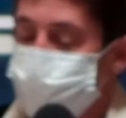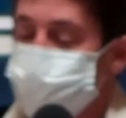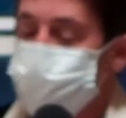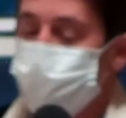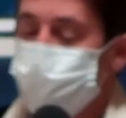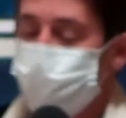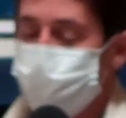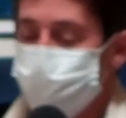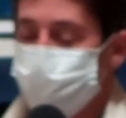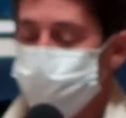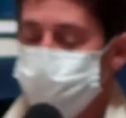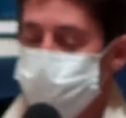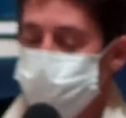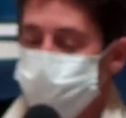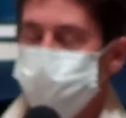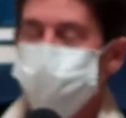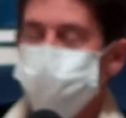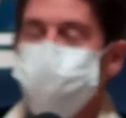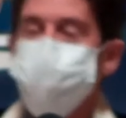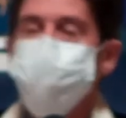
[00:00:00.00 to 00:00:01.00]
It was a way for
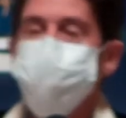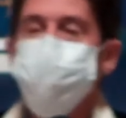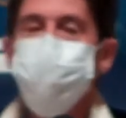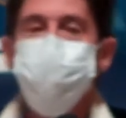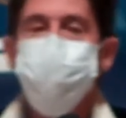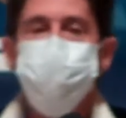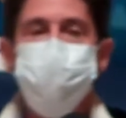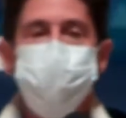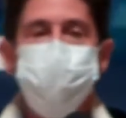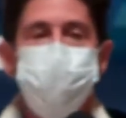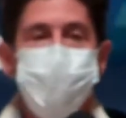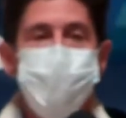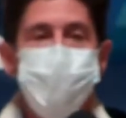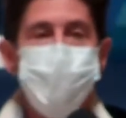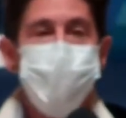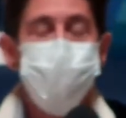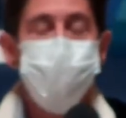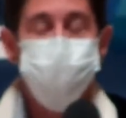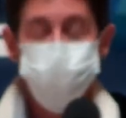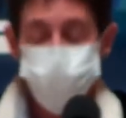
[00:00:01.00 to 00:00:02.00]
people to see her
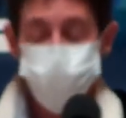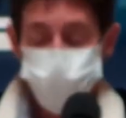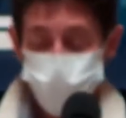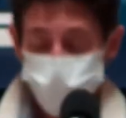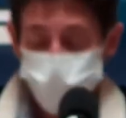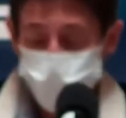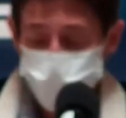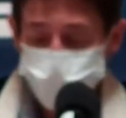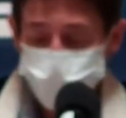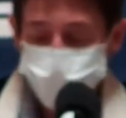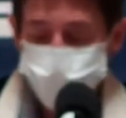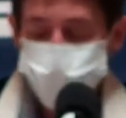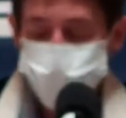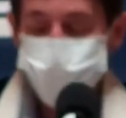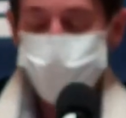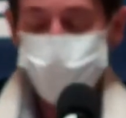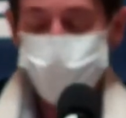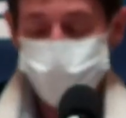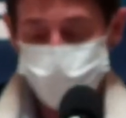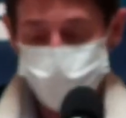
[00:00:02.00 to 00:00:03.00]
as she
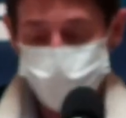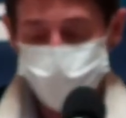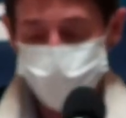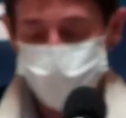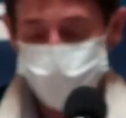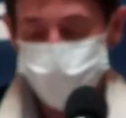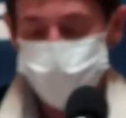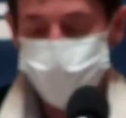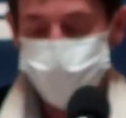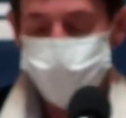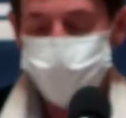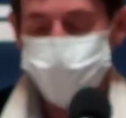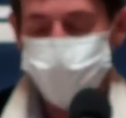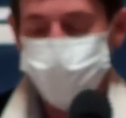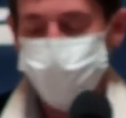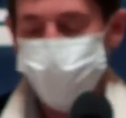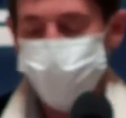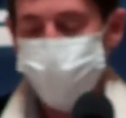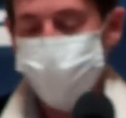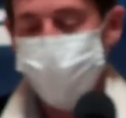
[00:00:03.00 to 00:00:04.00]
was and is.
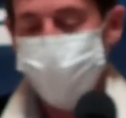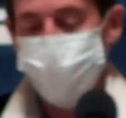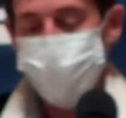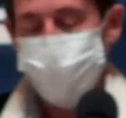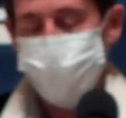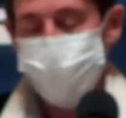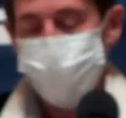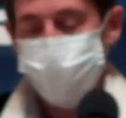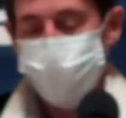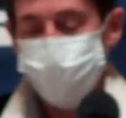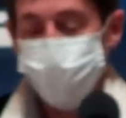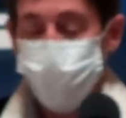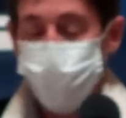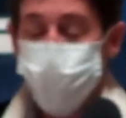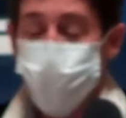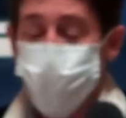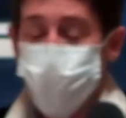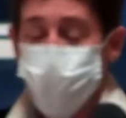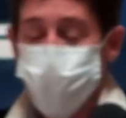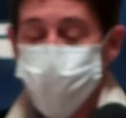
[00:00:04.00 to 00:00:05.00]
And
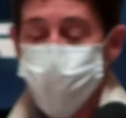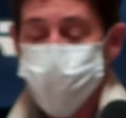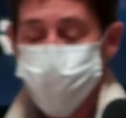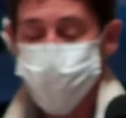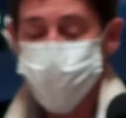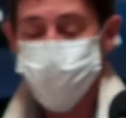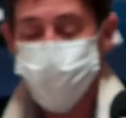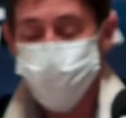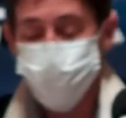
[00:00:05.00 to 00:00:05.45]
for her, it was a